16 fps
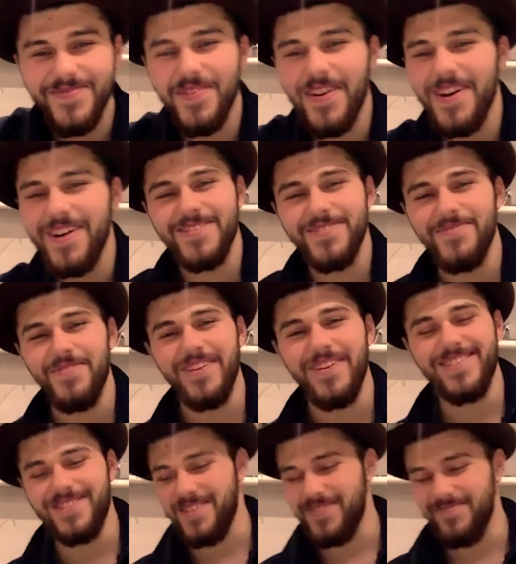I
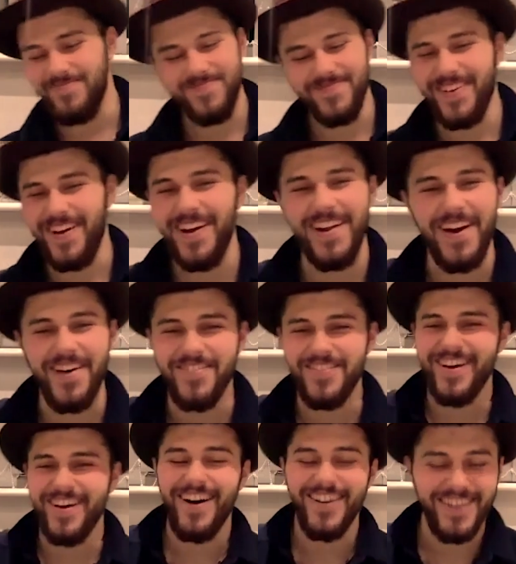love
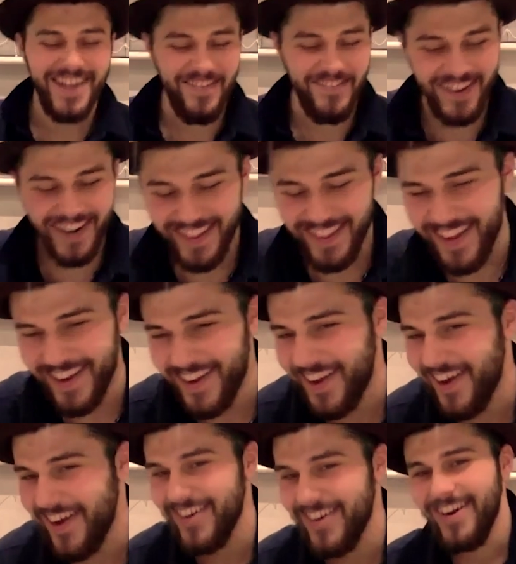it. I'll never let that
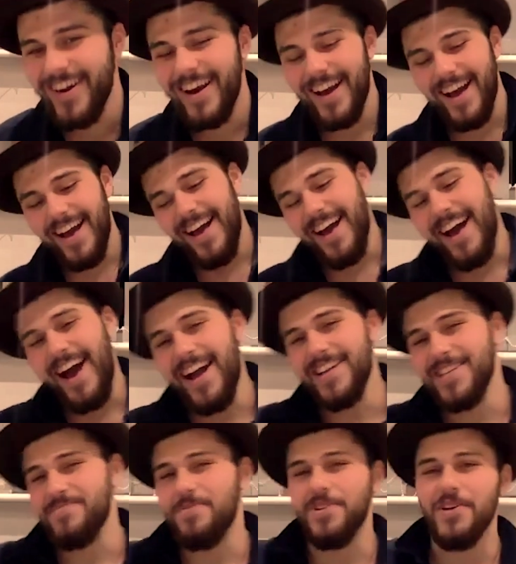go.
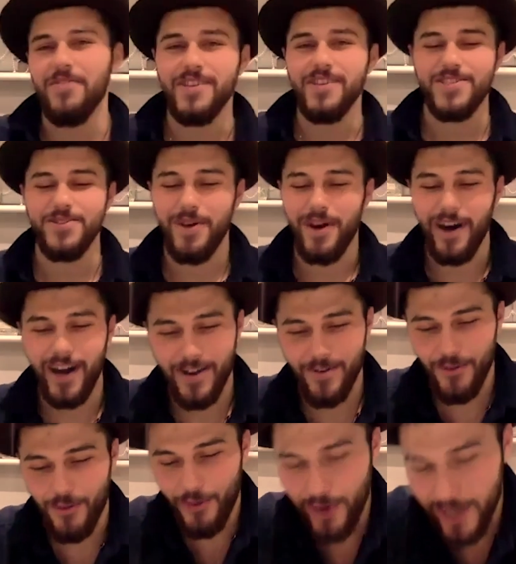Aleks Paunovic, you are a
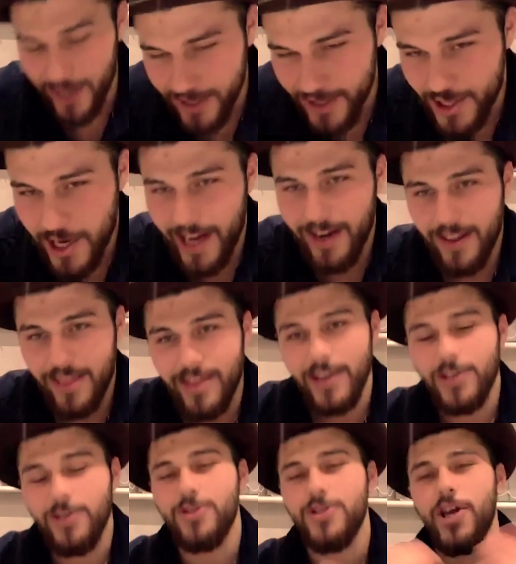real gent.
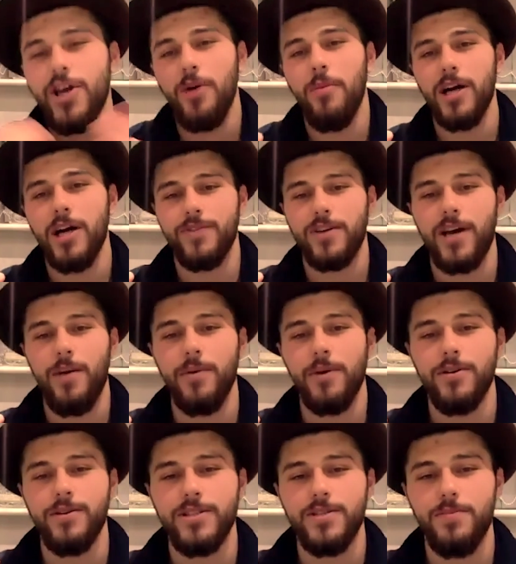Thank you so much for coming
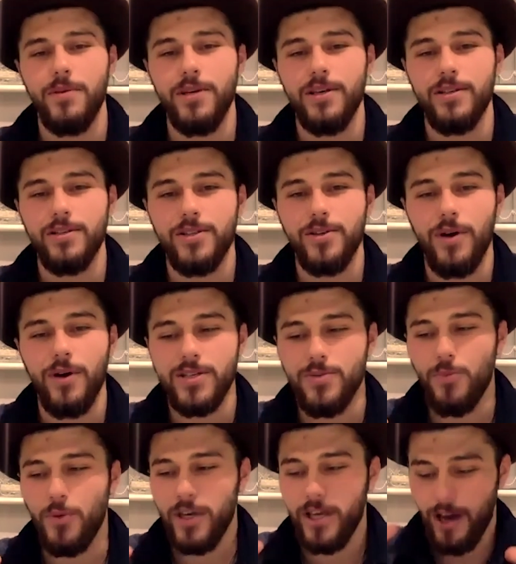on and speaking to us.
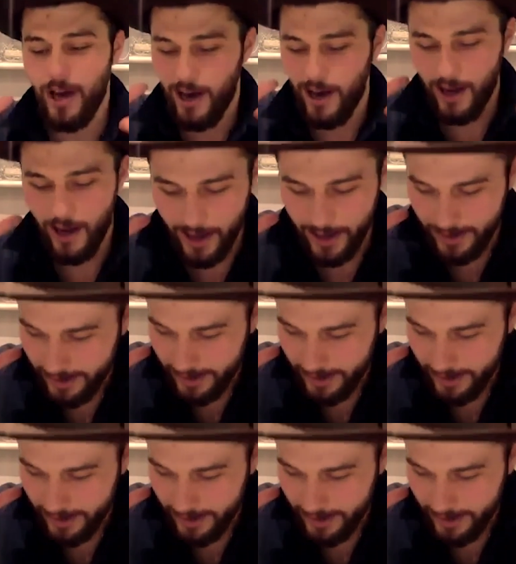We are